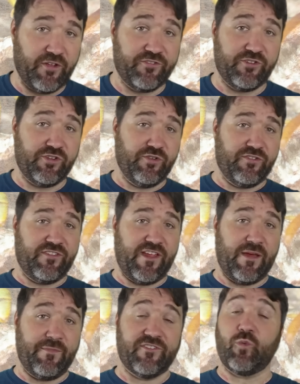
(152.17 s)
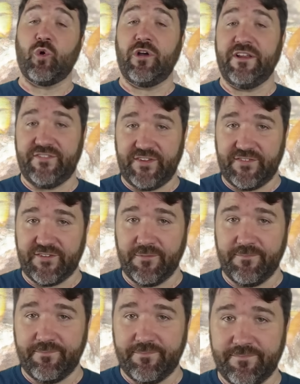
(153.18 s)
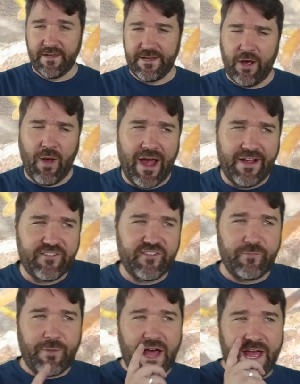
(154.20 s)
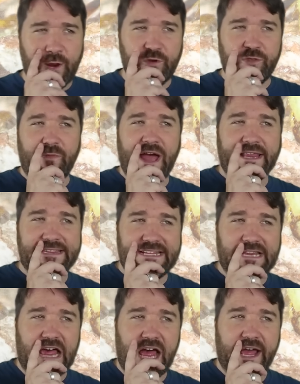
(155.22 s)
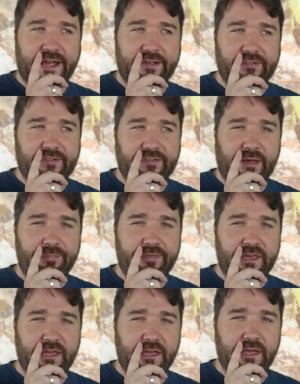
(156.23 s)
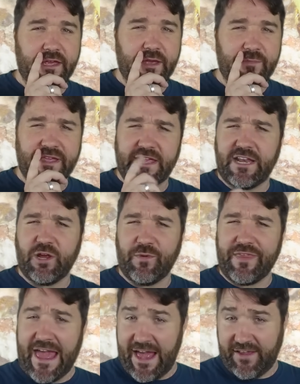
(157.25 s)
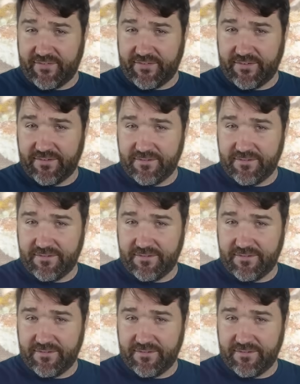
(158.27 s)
also uses them as a warning system. Now I spy with my little eye something beginning with S.